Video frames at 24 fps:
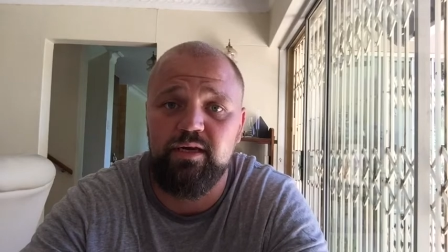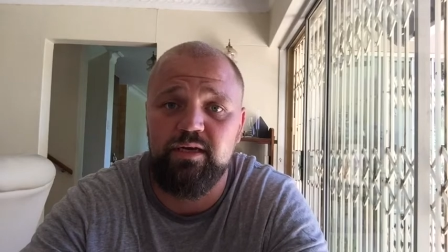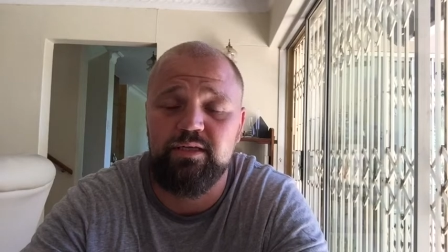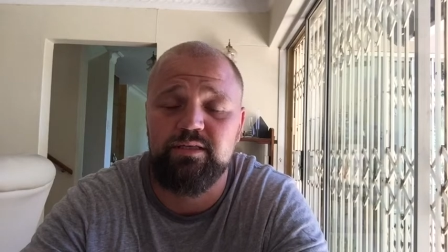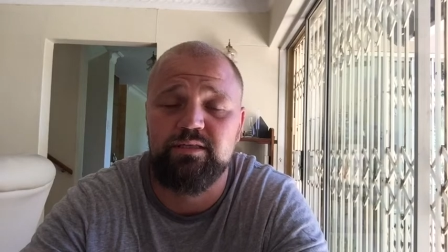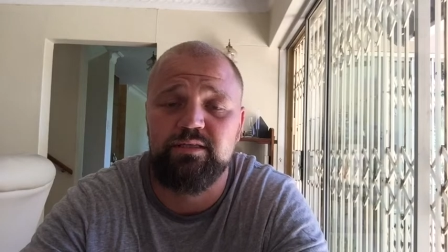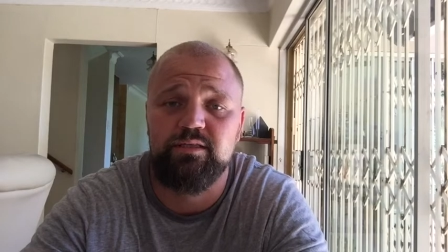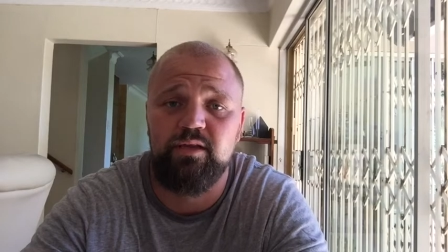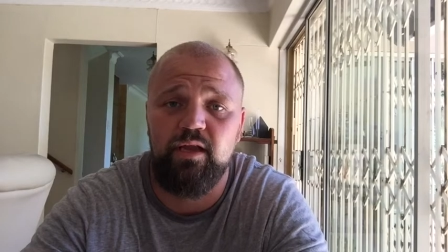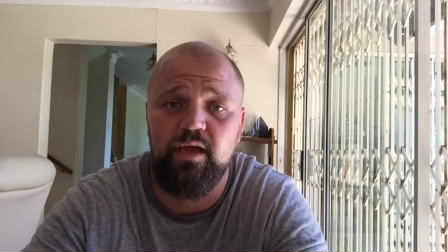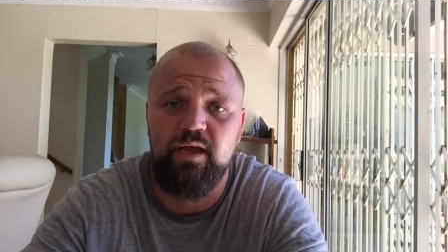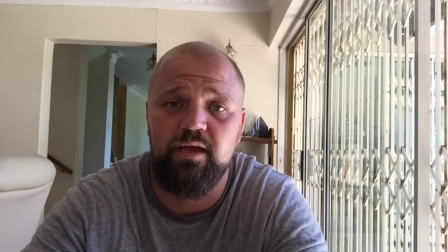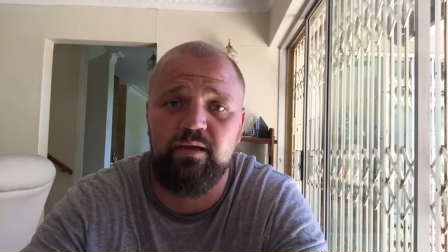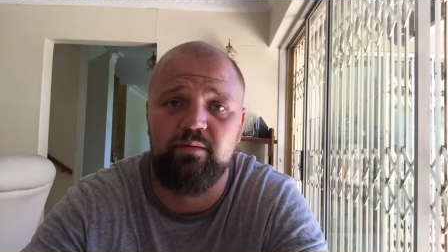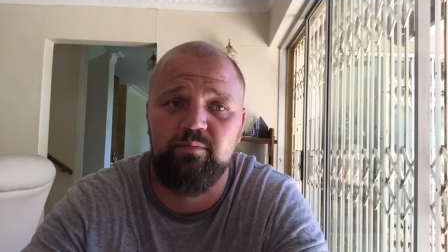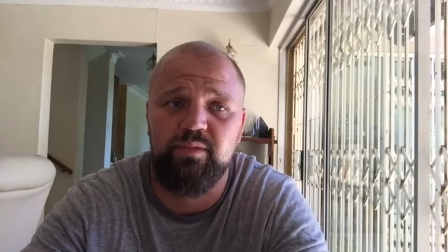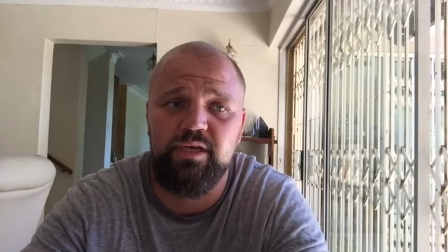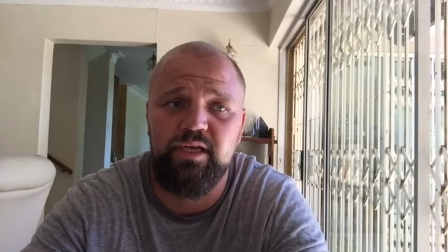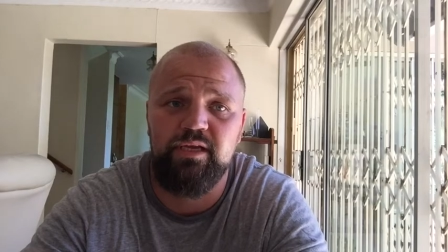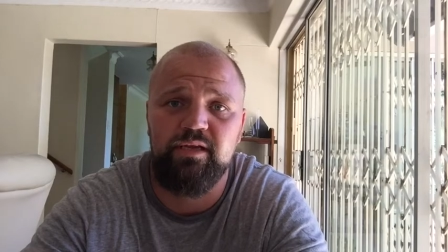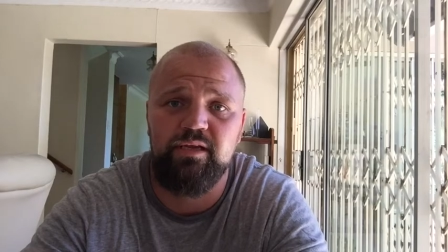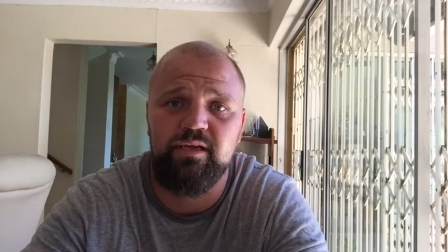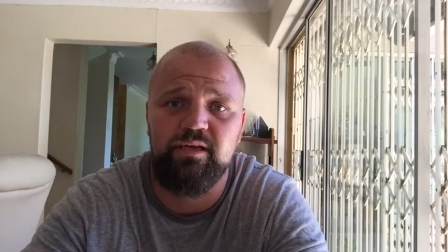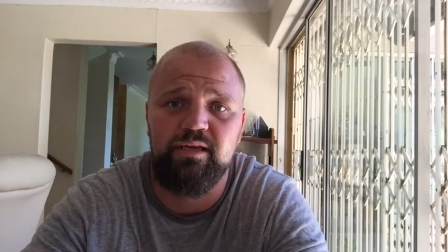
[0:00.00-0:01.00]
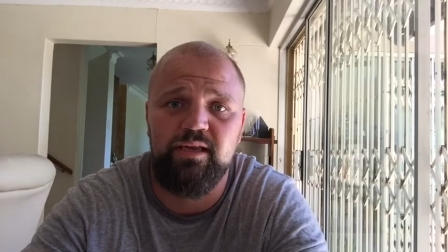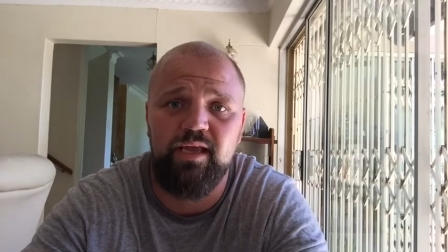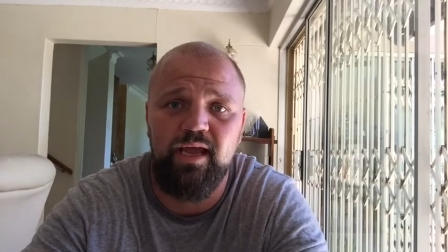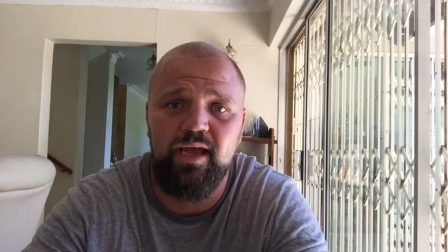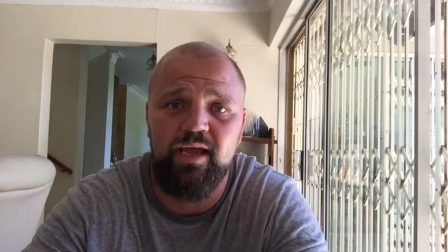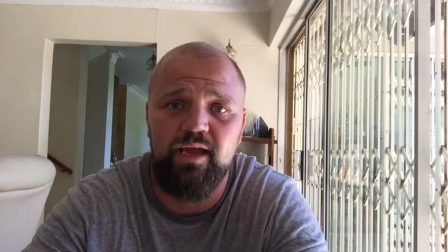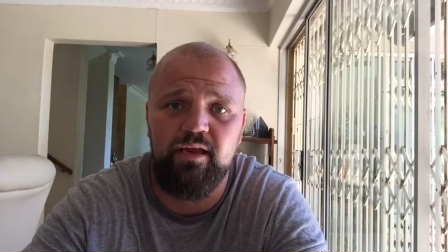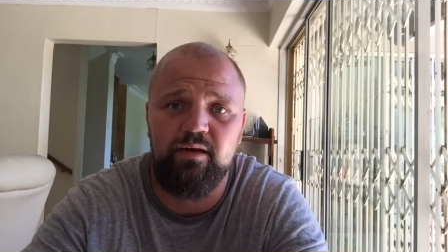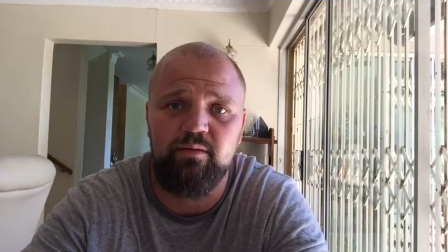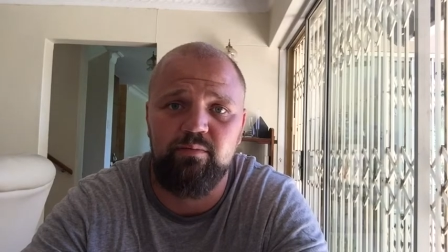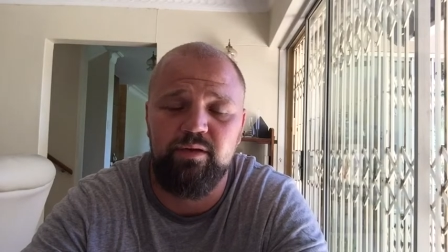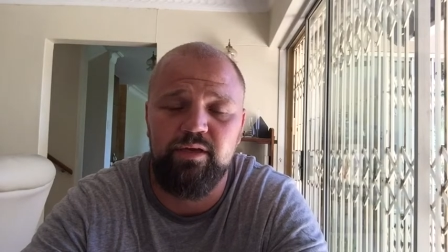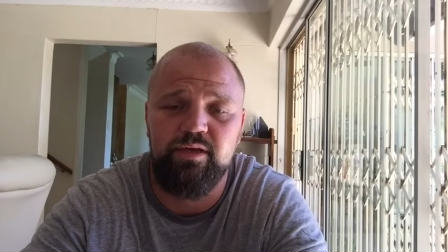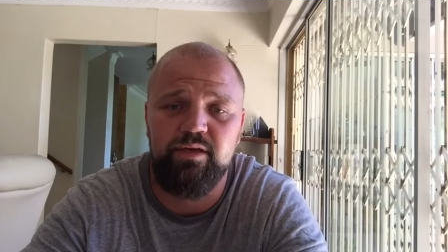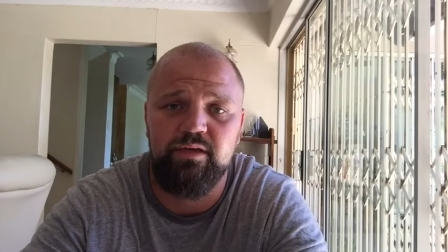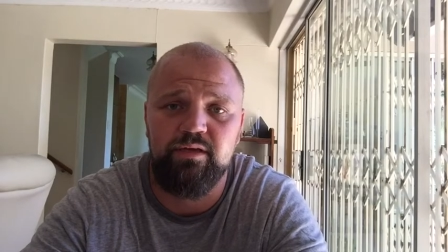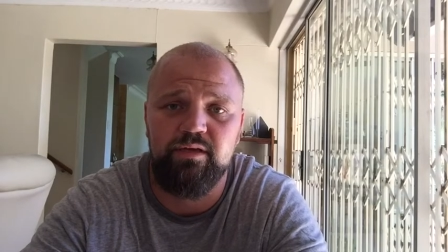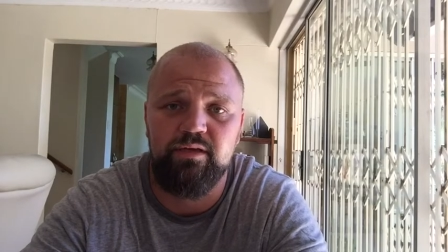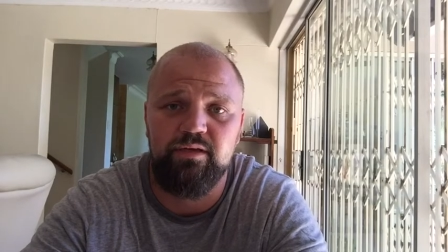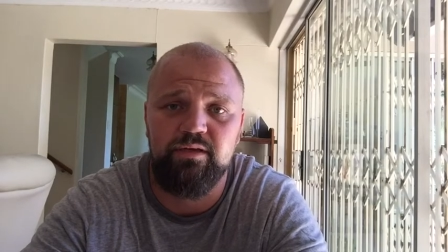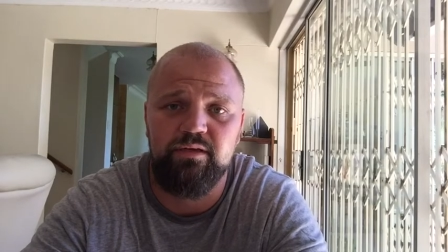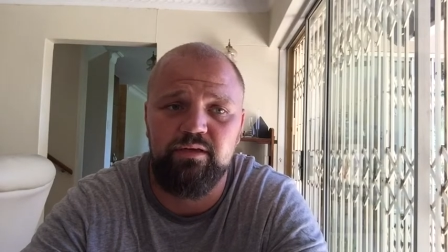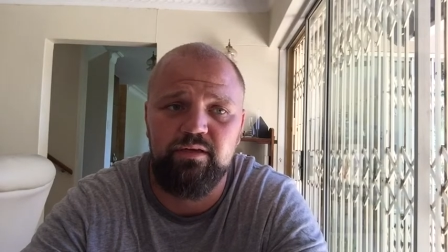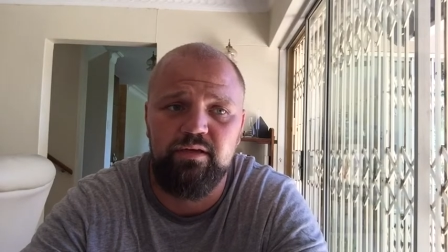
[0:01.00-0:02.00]
is like being a dad, being
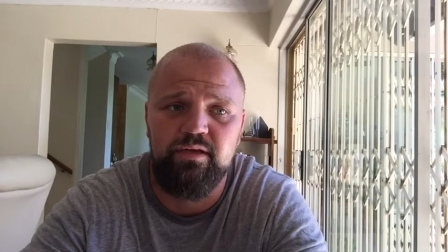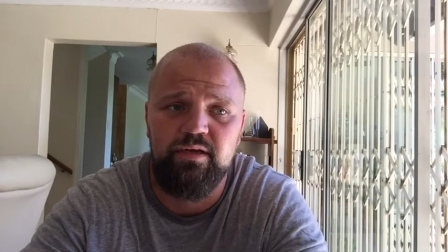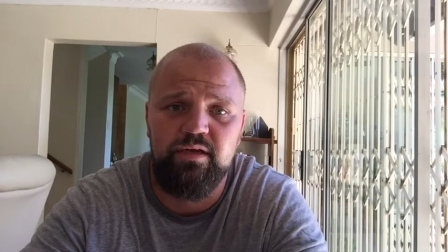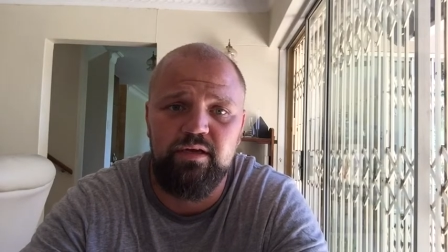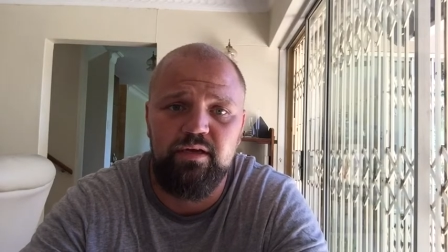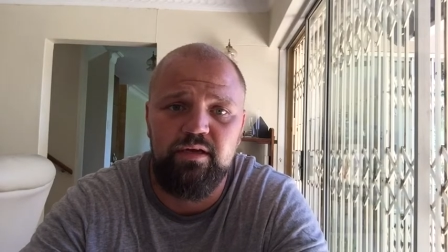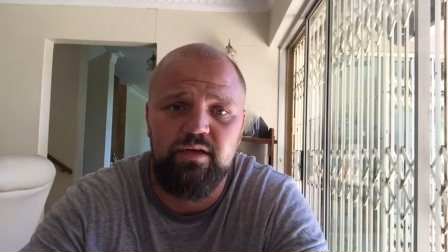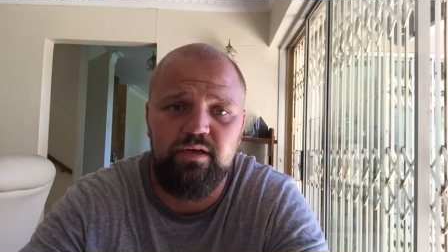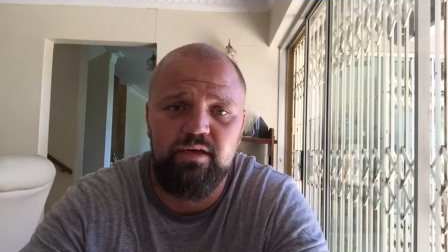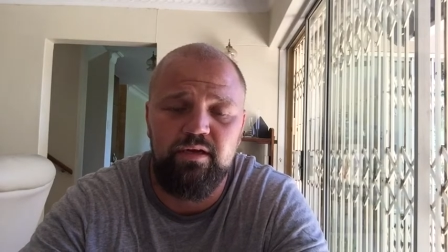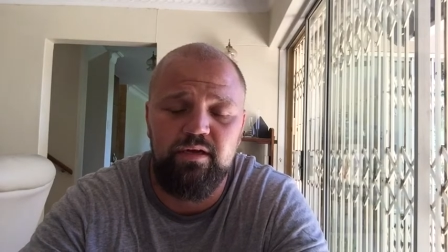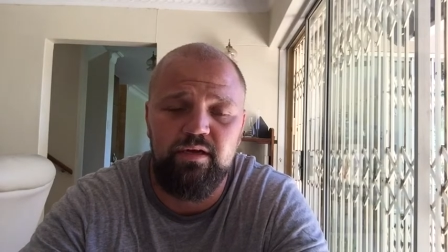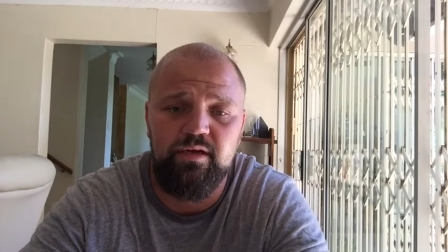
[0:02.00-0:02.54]
a,